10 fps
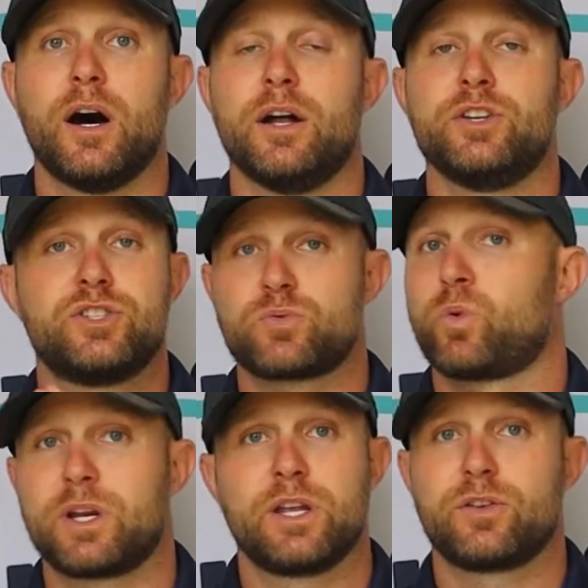just
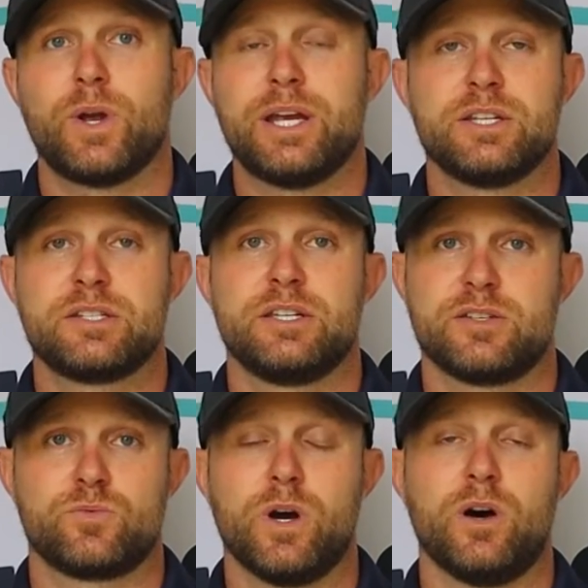working through agencies
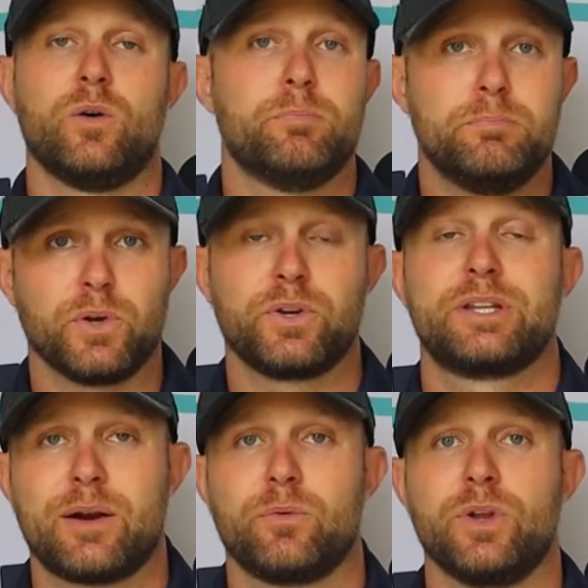as well, building
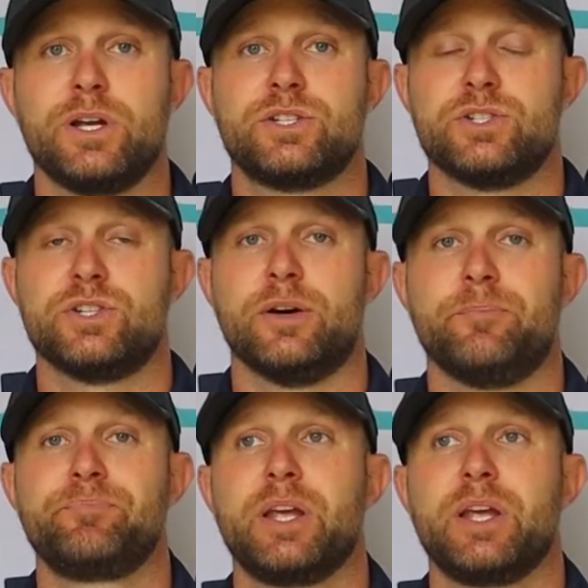that relationship.